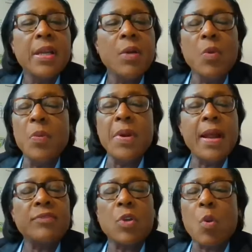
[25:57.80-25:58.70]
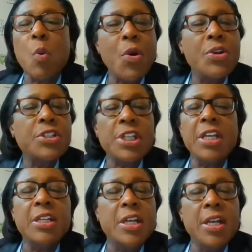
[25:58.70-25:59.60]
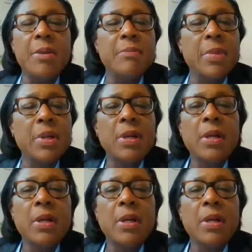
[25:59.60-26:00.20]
and we would have to quarantine them